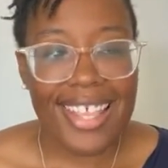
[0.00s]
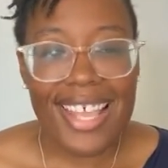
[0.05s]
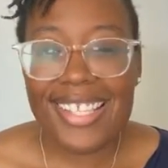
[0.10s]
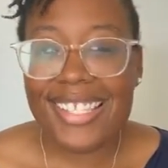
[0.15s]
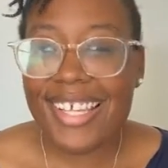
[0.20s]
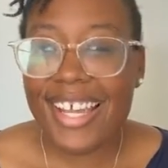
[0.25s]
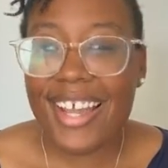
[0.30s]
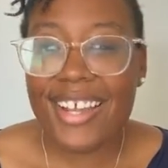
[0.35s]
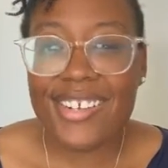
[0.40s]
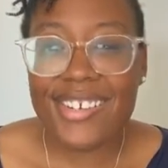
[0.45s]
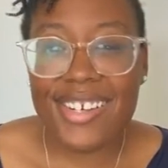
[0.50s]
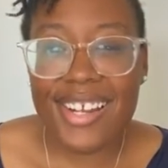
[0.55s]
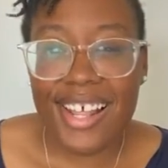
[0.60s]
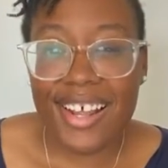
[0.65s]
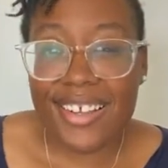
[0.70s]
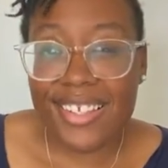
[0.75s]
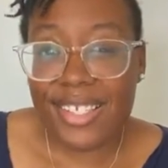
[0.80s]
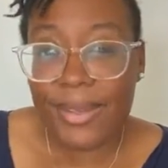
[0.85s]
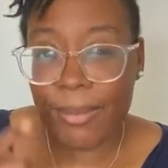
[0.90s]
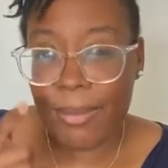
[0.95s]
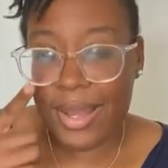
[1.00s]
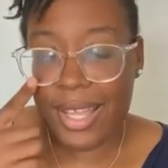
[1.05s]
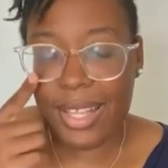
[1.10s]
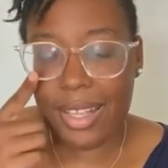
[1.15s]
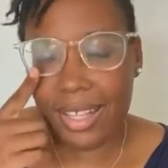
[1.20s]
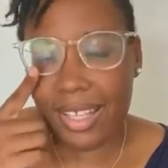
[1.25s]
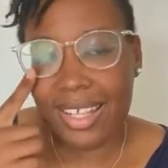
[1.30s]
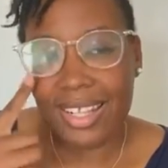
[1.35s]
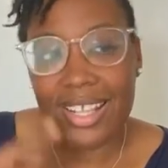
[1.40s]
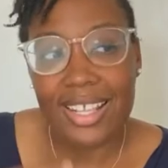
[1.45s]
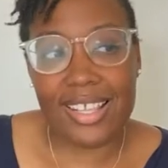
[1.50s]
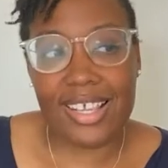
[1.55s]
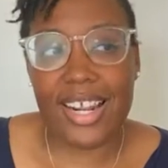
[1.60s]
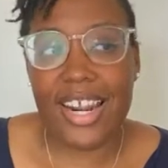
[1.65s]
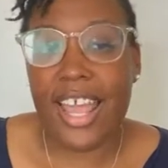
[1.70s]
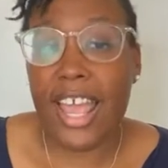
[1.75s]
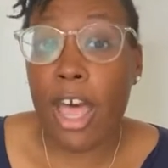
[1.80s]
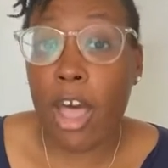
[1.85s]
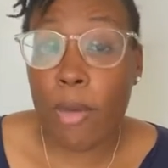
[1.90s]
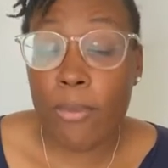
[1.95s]
That's $100 a month that's
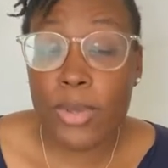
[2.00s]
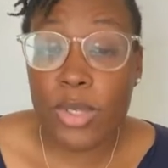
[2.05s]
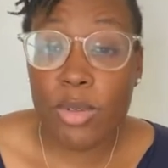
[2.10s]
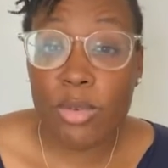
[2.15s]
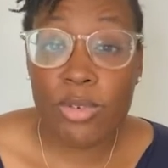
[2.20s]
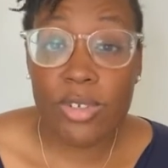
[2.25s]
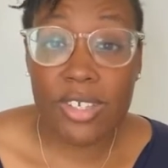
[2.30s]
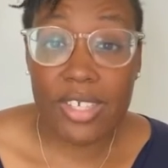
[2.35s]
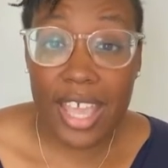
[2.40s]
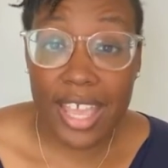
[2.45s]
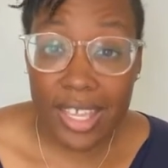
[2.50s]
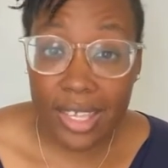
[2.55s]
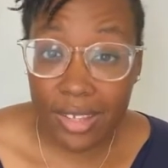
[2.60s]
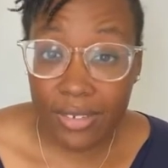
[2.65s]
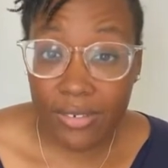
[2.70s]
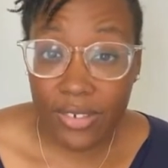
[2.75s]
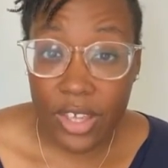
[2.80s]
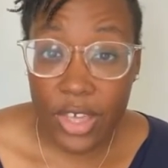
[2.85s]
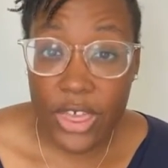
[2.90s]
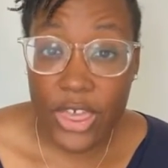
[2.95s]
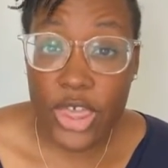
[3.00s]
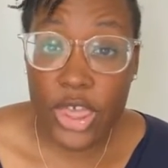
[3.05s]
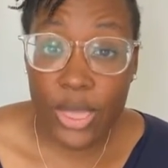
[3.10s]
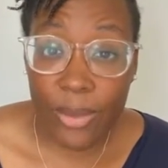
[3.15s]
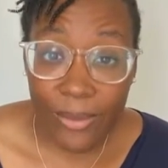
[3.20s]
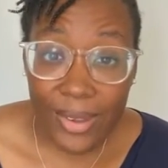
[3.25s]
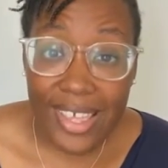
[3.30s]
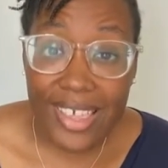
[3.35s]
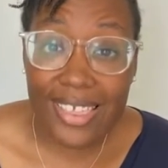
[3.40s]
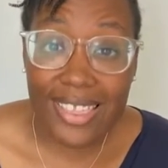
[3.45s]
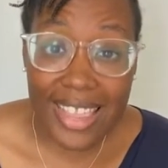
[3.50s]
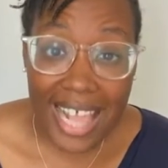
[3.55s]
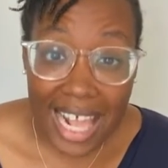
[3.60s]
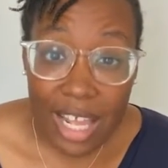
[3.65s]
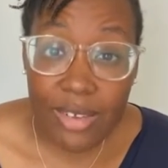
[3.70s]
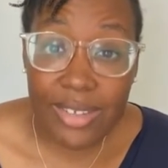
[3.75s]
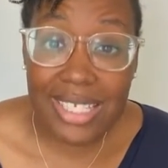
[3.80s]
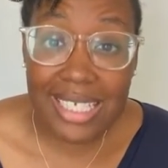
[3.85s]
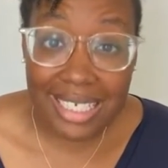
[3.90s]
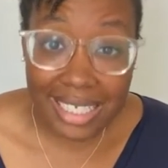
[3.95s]
going to help you save
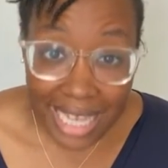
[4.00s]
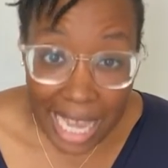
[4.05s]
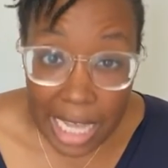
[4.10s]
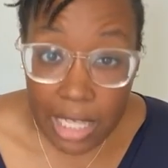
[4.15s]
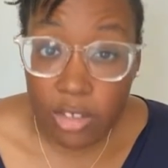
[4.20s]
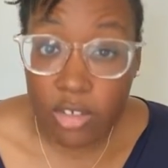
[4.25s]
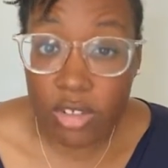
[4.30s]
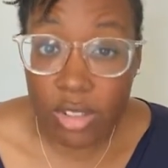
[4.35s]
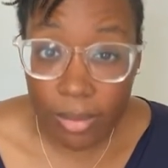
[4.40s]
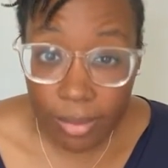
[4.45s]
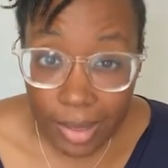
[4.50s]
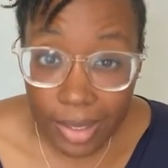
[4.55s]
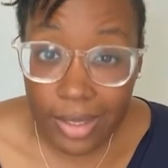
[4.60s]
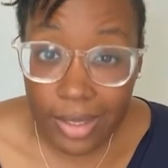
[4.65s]
$3,000 a month.